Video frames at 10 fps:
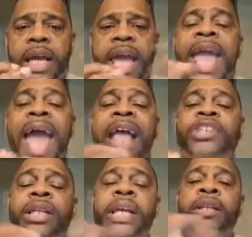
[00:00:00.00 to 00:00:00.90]
He
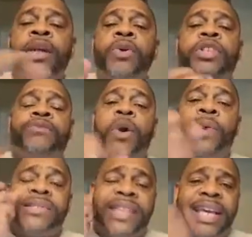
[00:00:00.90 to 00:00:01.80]
actually, Lucifer
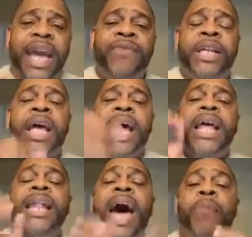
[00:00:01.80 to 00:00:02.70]
was given
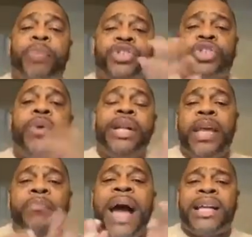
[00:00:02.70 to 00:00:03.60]
an
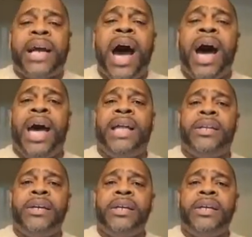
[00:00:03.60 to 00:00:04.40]
opportunity by God.